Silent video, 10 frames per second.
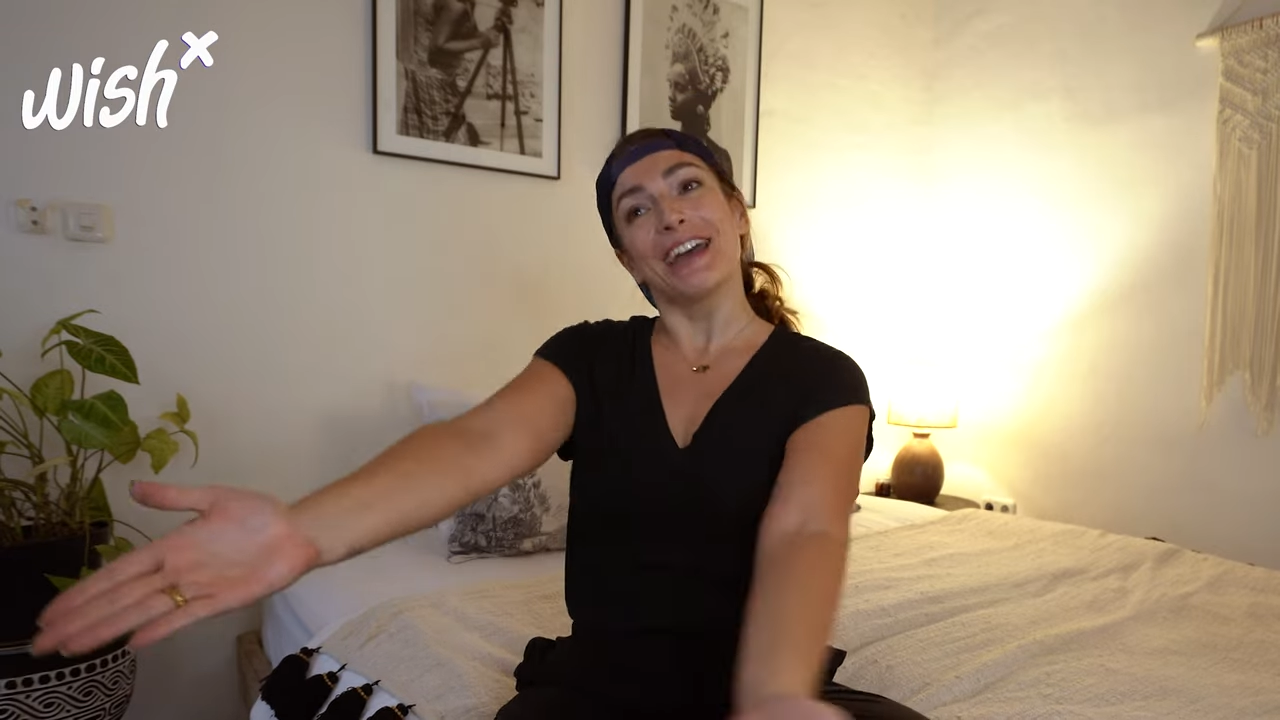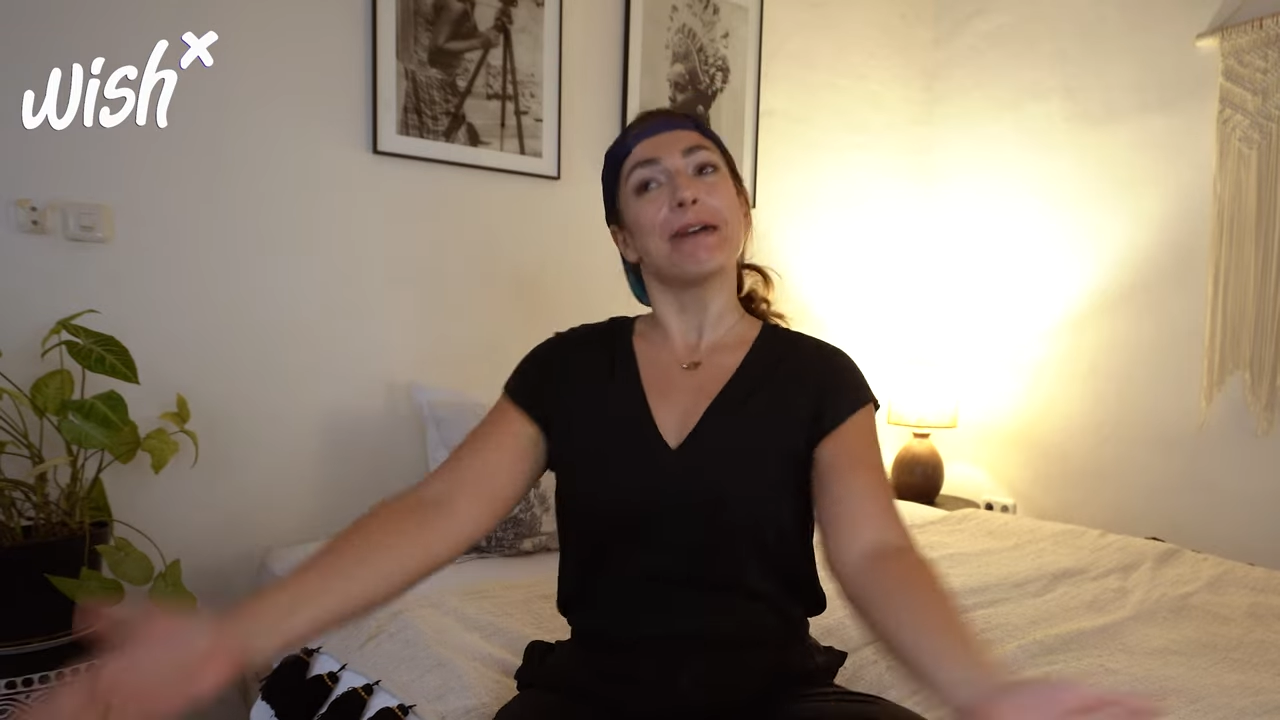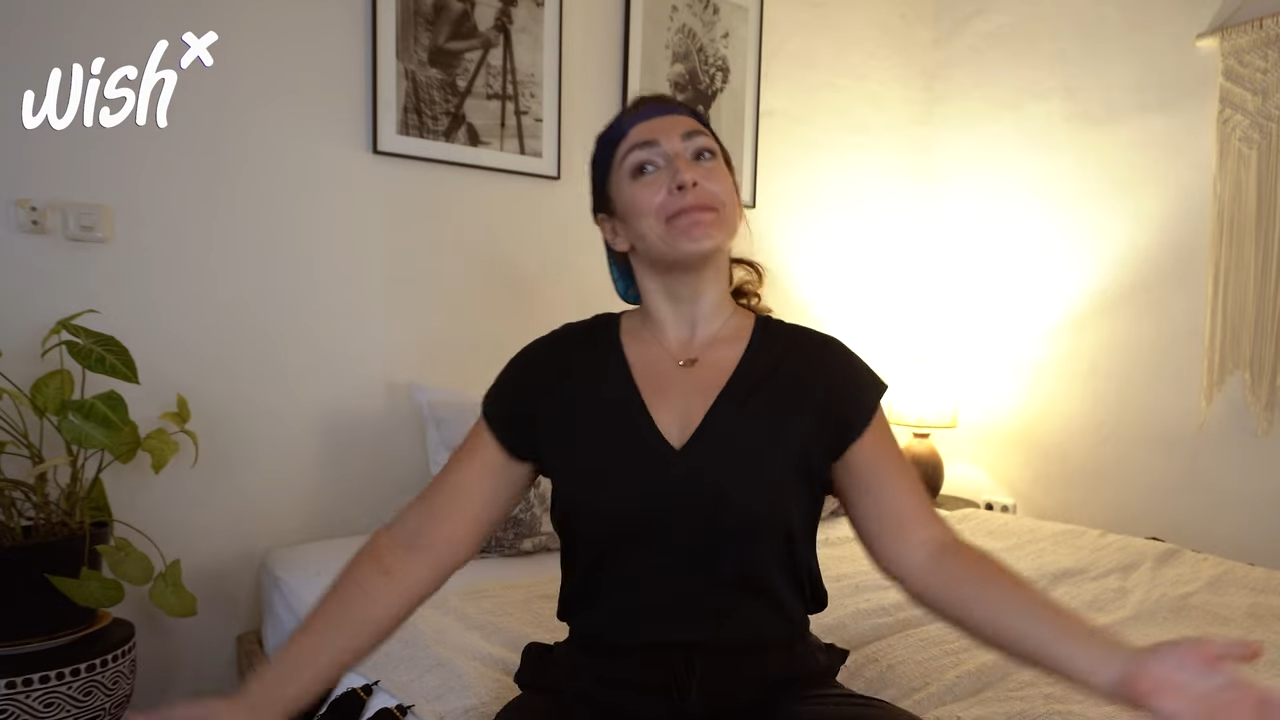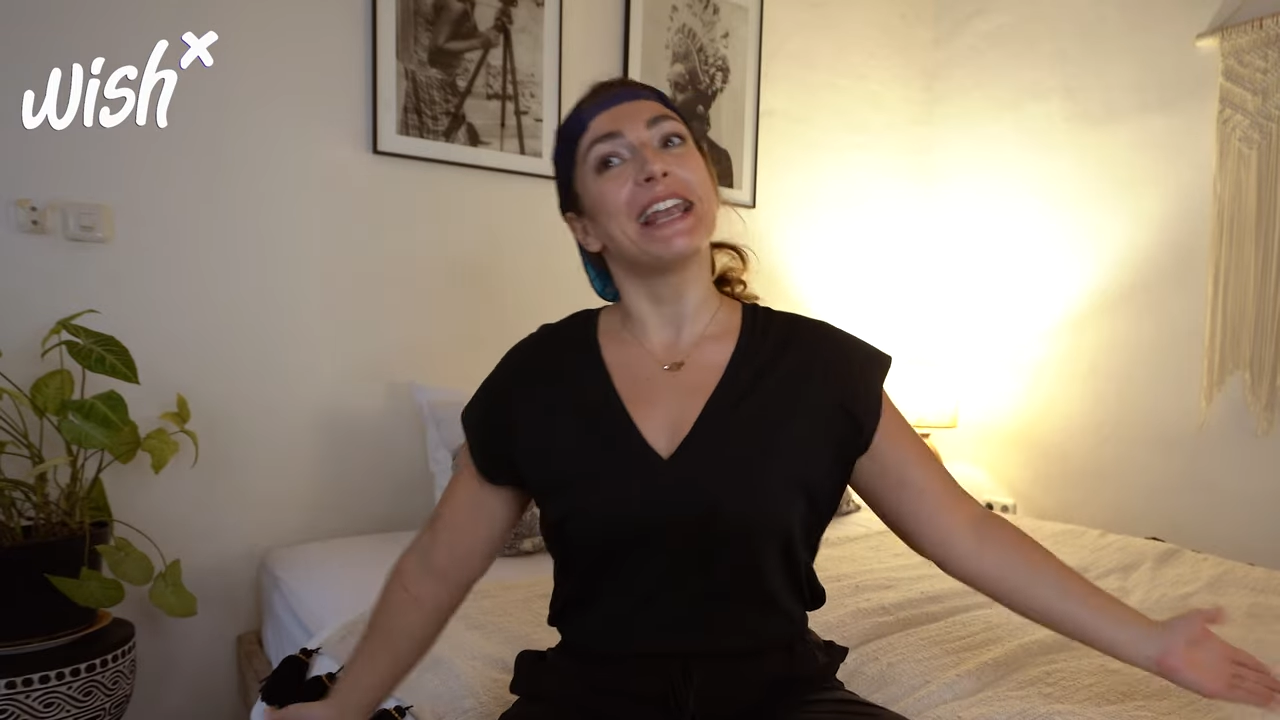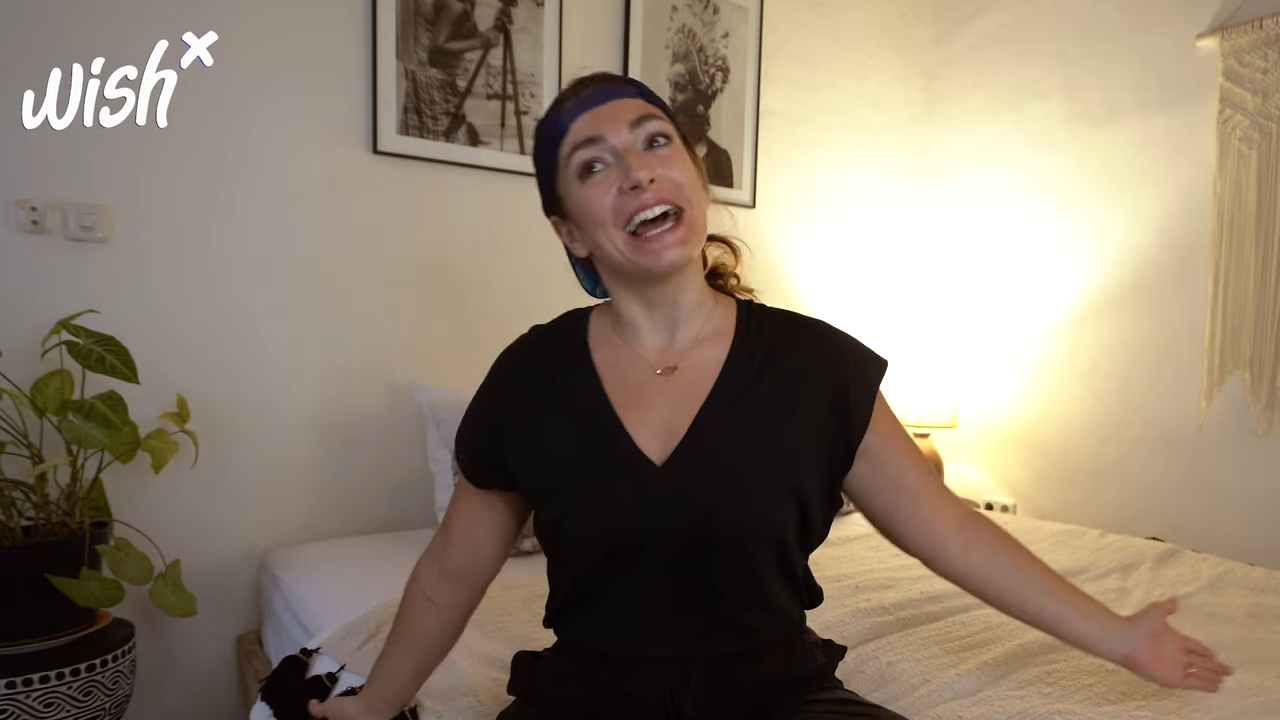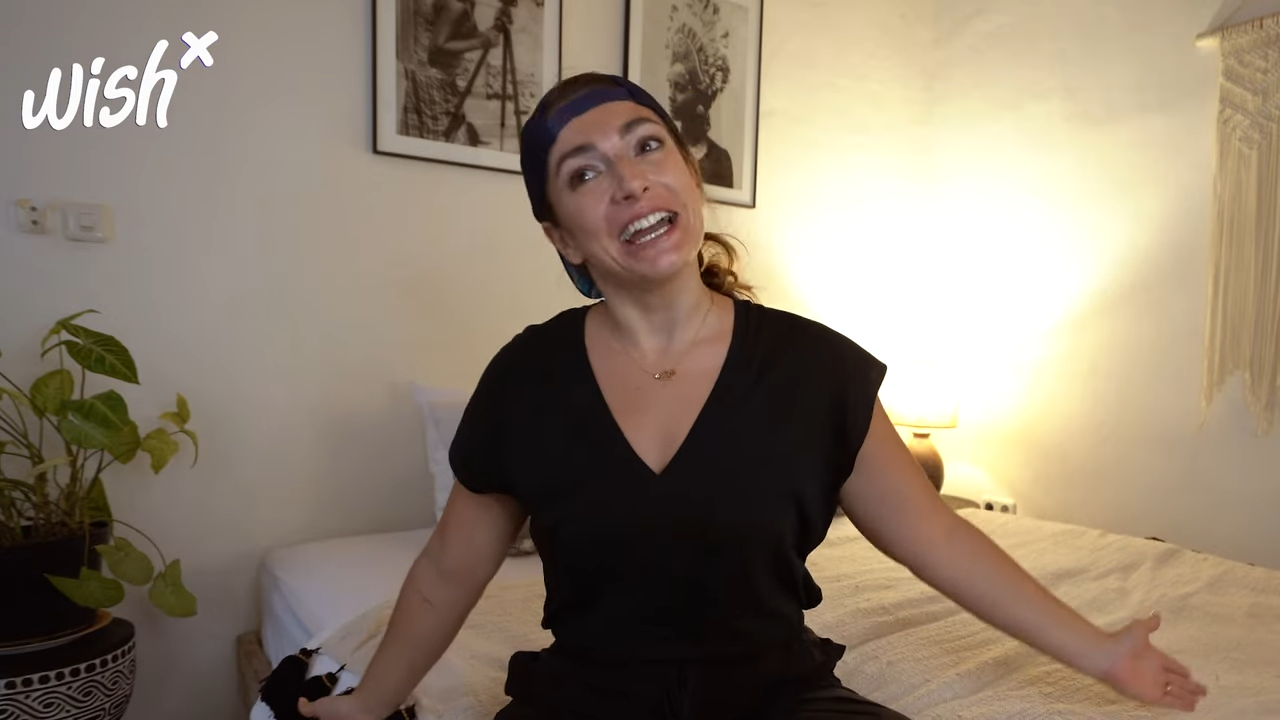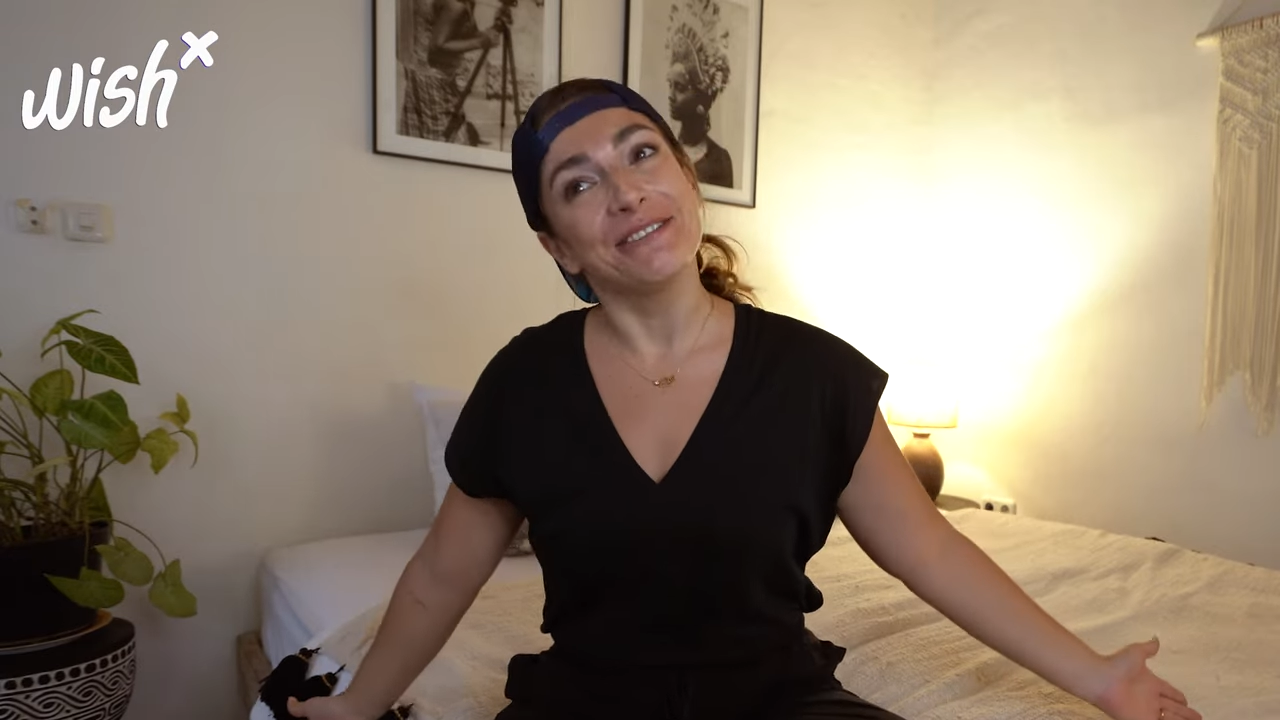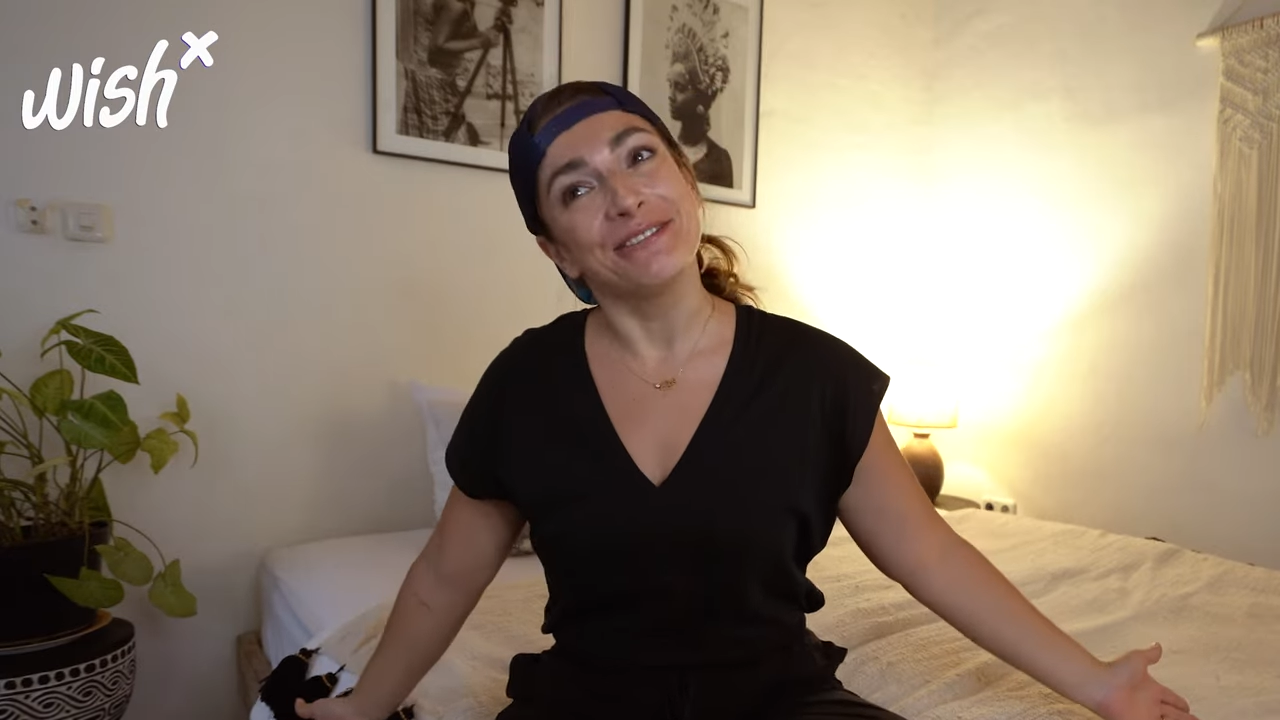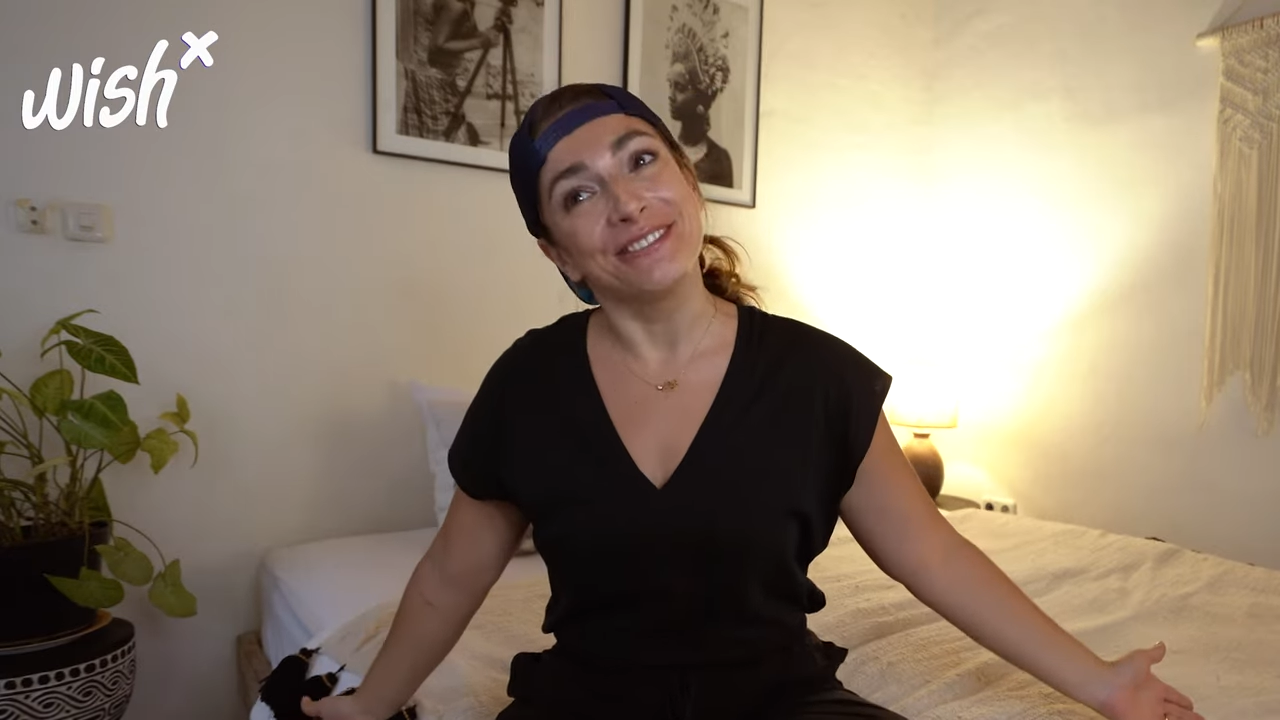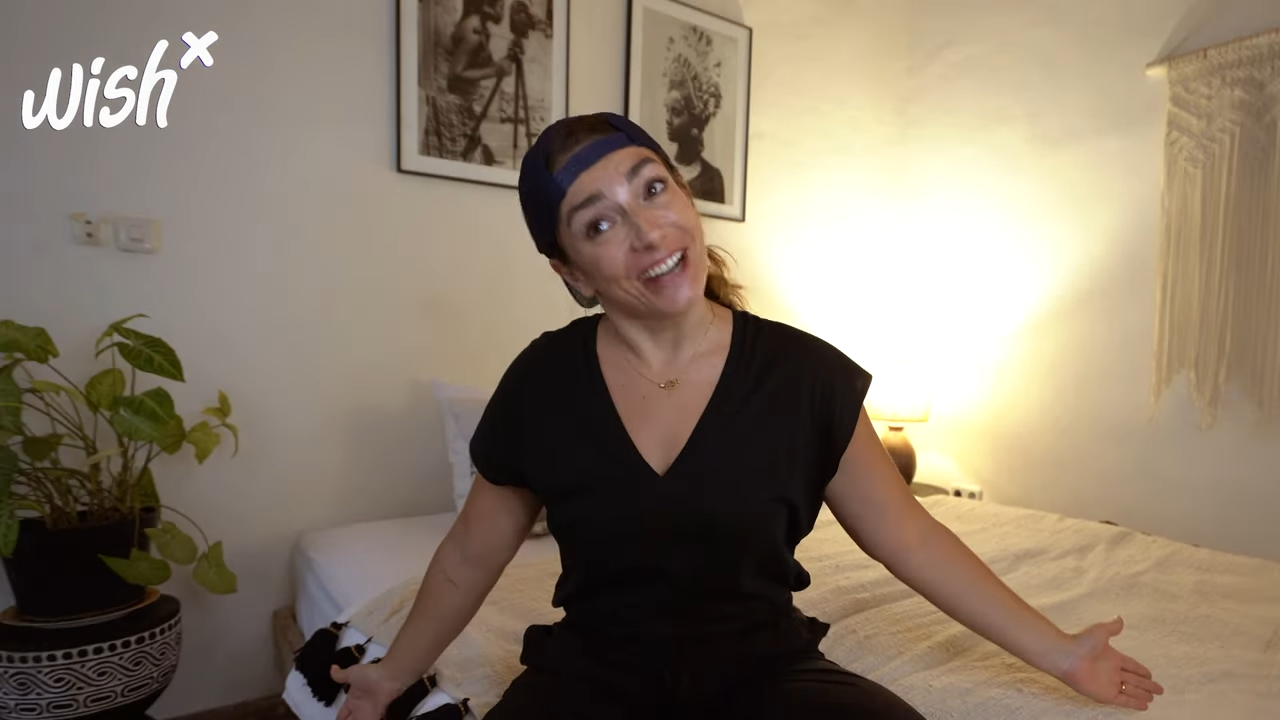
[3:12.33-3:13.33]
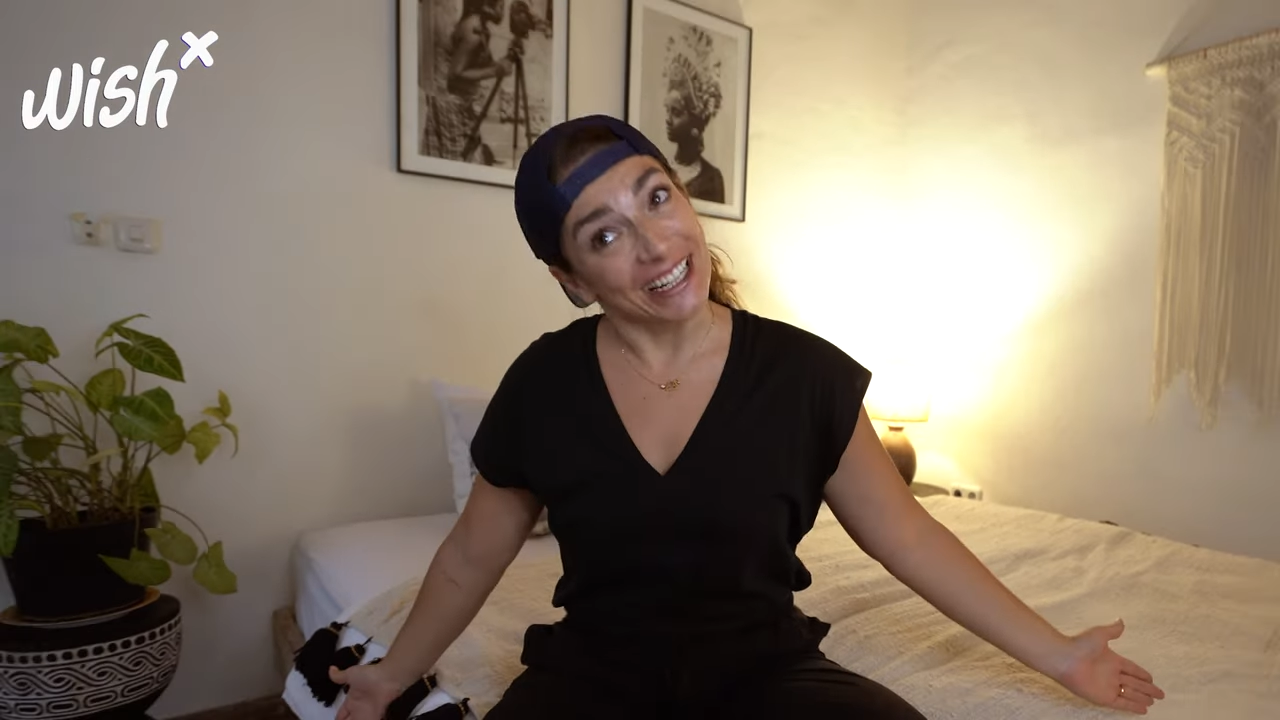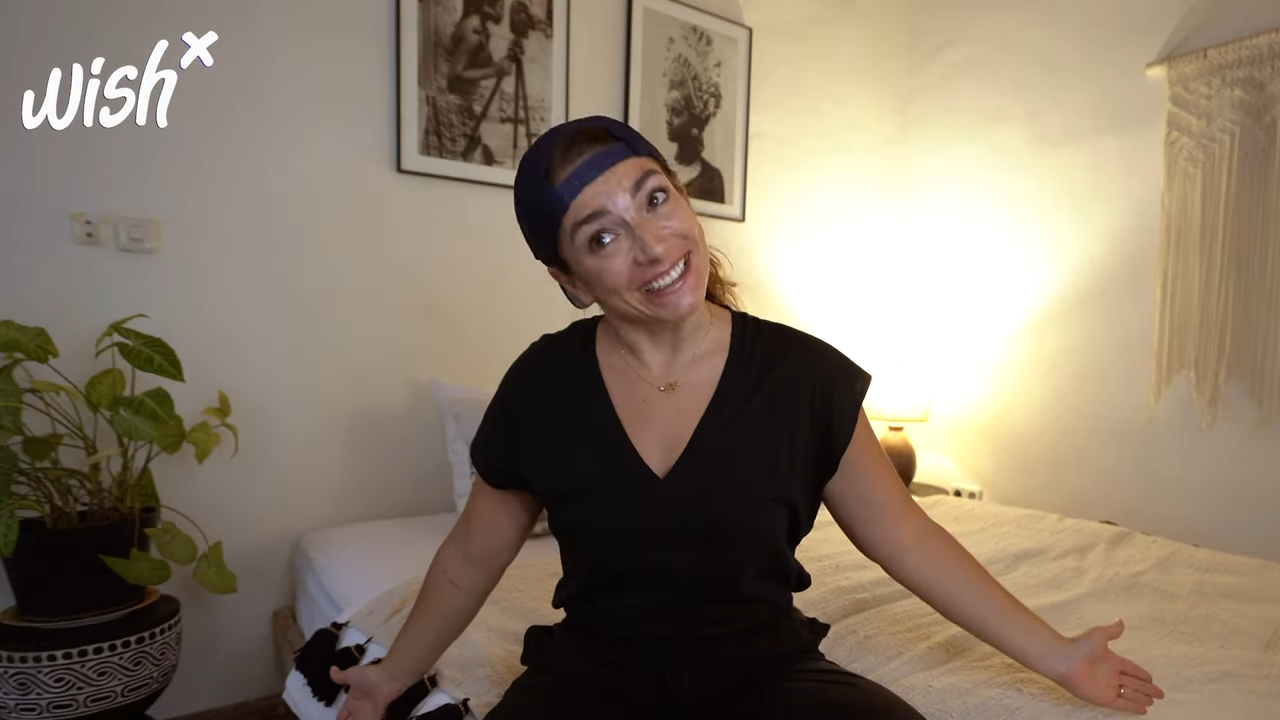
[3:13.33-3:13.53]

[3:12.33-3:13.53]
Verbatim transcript: happy life, right?